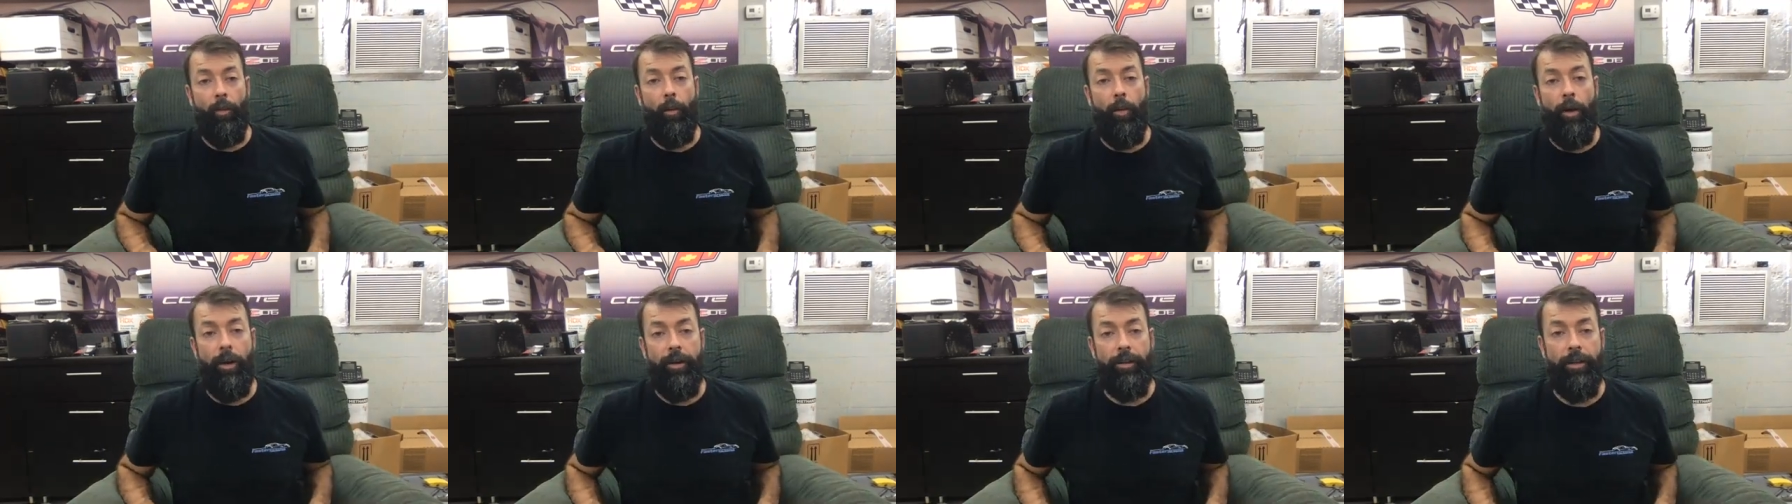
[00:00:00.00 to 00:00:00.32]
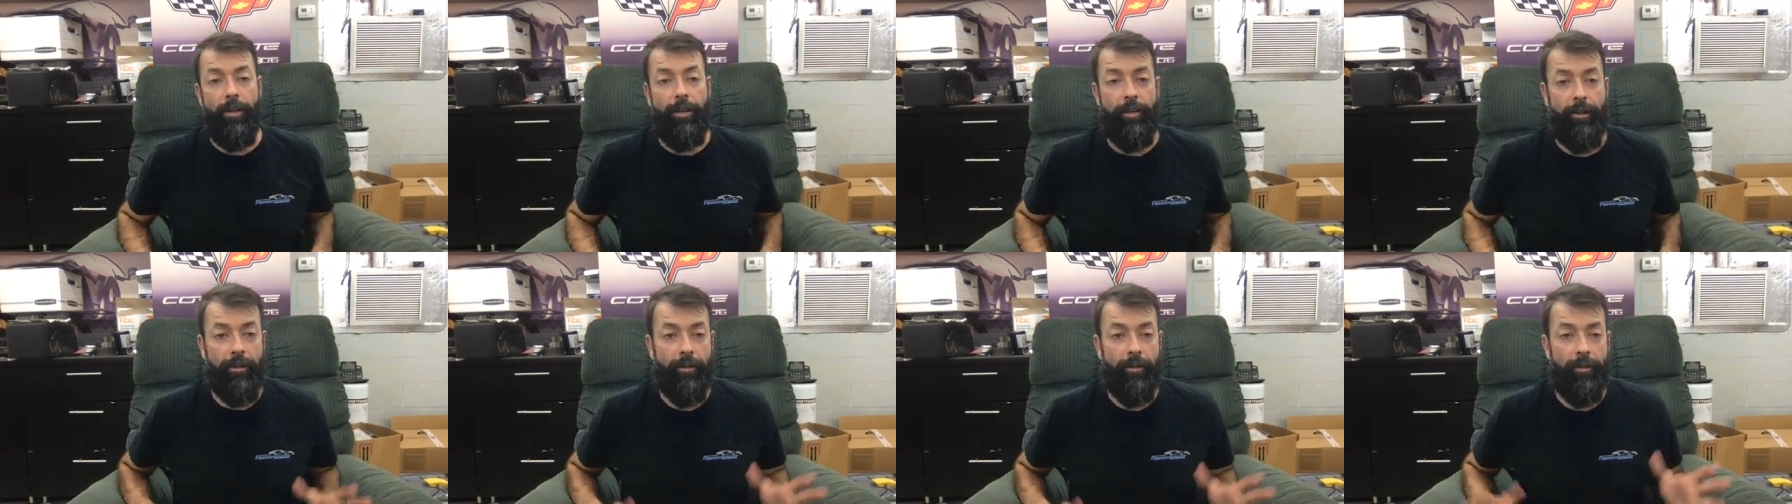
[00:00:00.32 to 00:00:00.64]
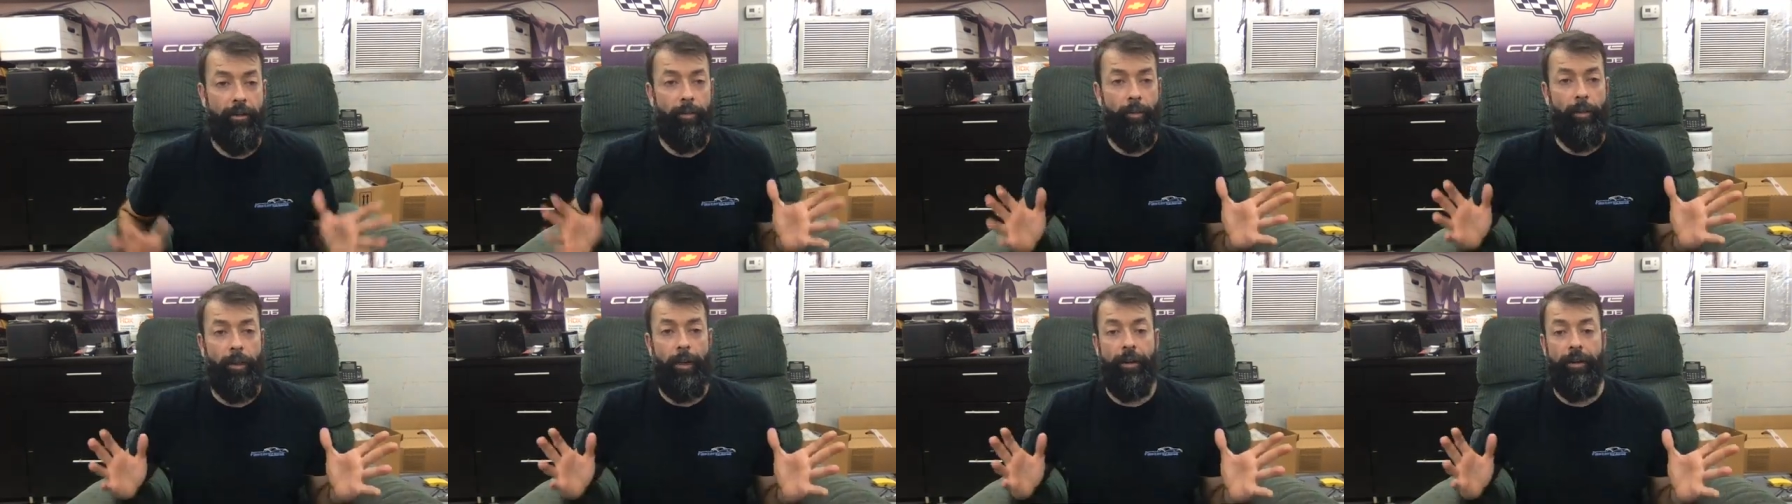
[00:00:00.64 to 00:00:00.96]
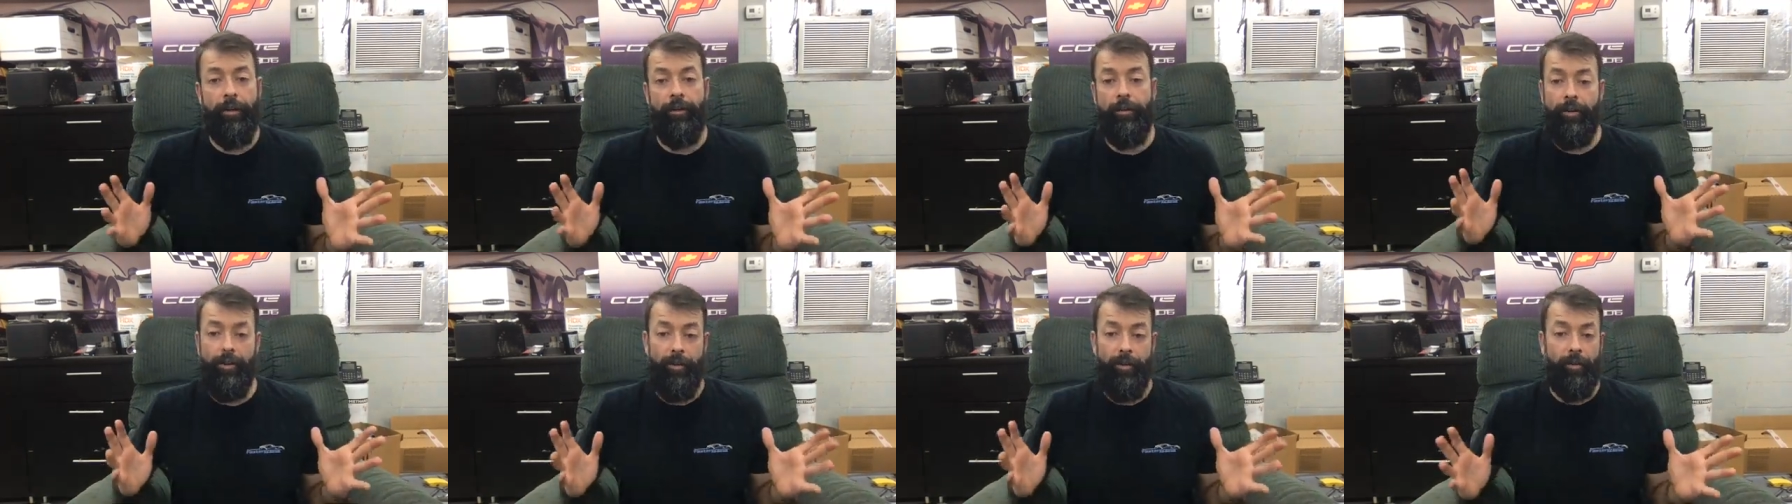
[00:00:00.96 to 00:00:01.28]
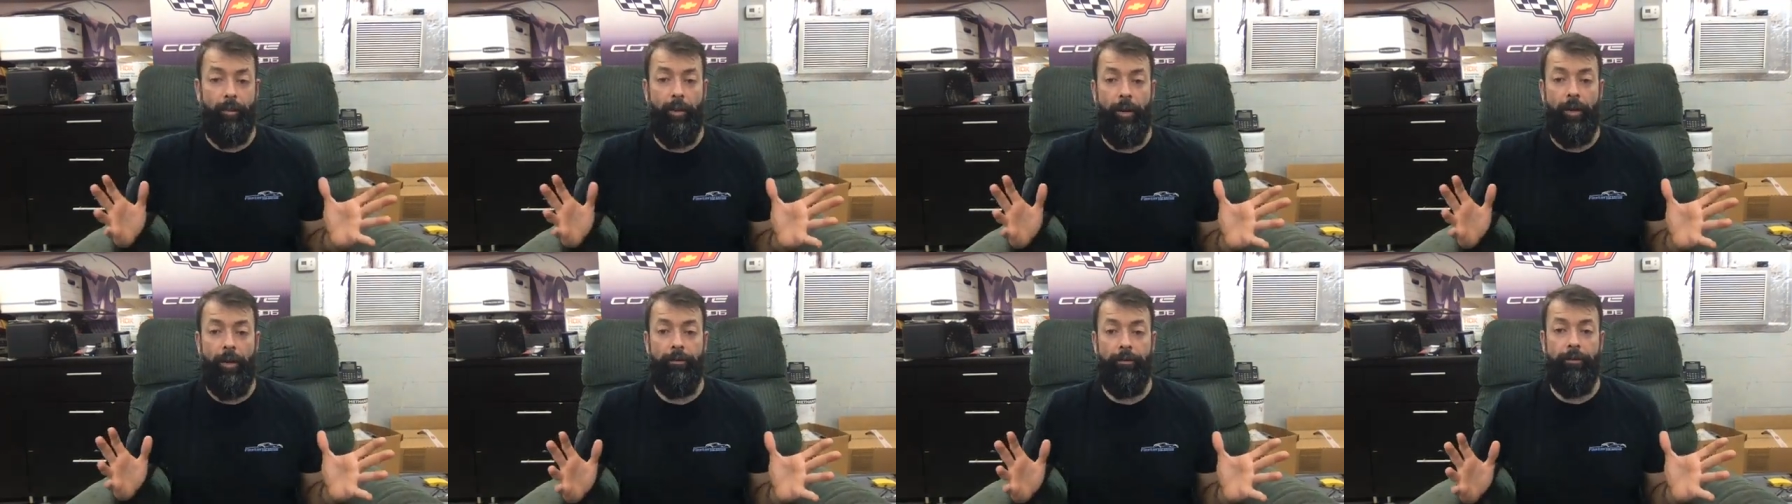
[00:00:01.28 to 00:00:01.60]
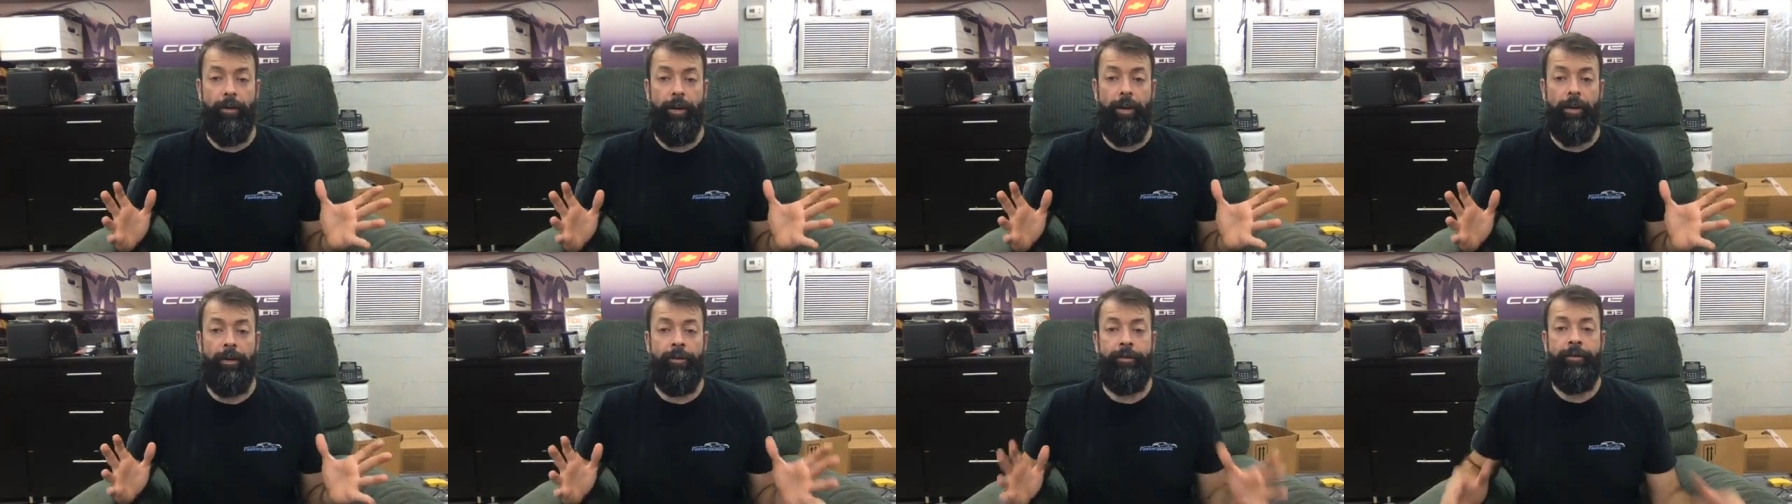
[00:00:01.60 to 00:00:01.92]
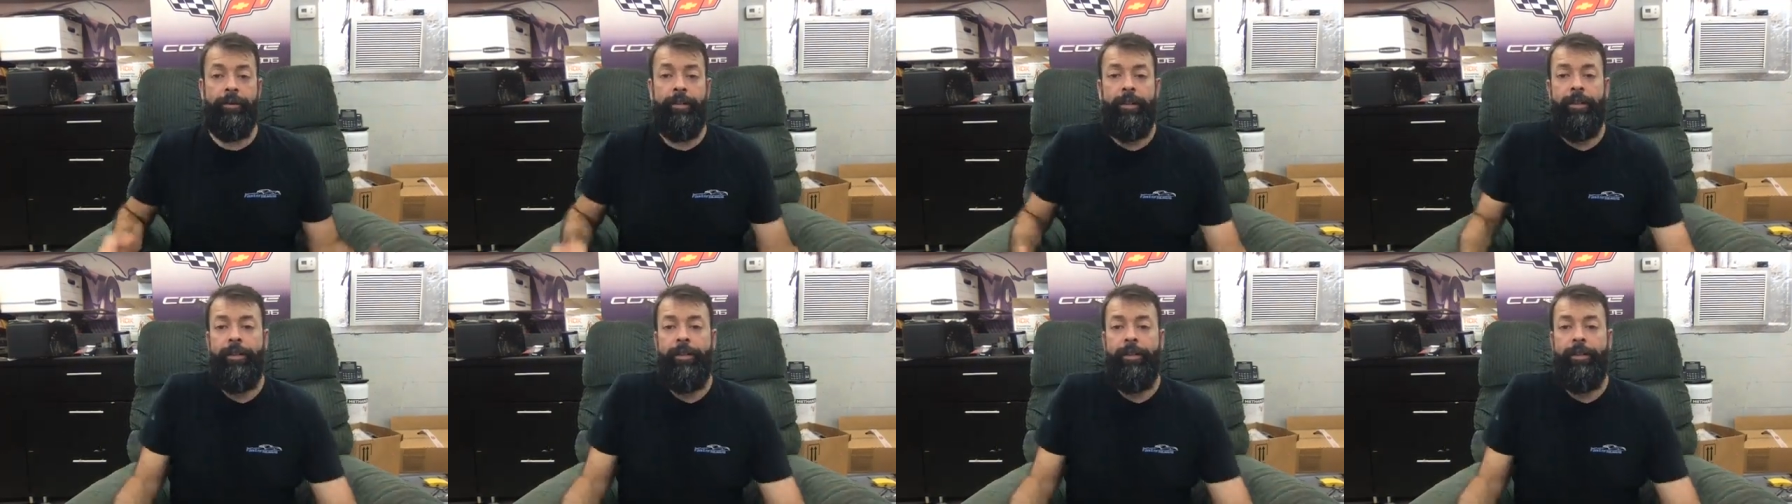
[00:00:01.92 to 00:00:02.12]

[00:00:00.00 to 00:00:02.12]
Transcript: watching. This has been fun.